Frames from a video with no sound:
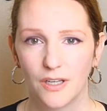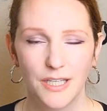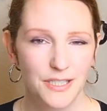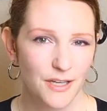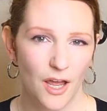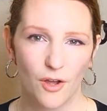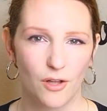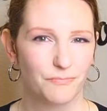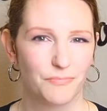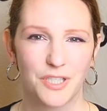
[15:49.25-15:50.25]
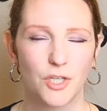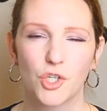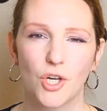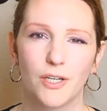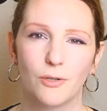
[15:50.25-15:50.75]
It's not all
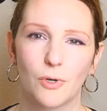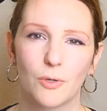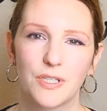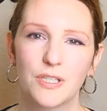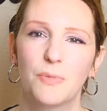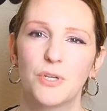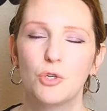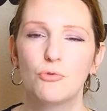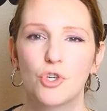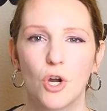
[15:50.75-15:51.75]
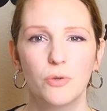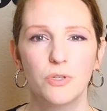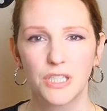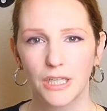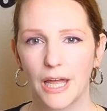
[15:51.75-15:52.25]
sunshine and roses, but you
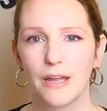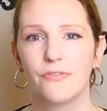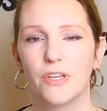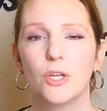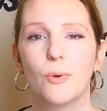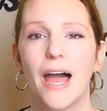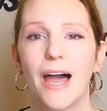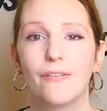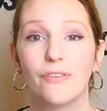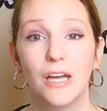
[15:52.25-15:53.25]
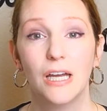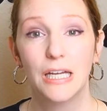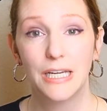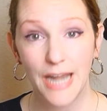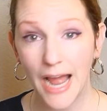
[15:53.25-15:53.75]
chose the life that you have
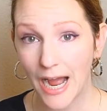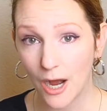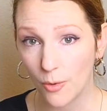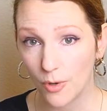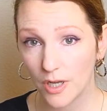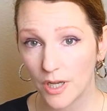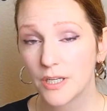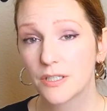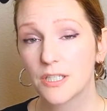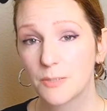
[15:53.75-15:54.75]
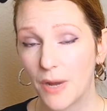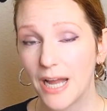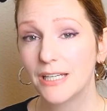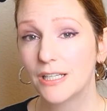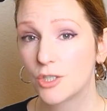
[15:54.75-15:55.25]
now,
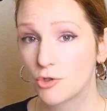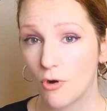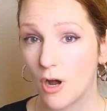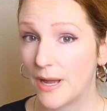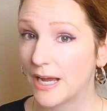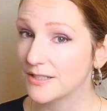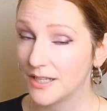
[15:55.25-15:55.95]
despite its drawbacks.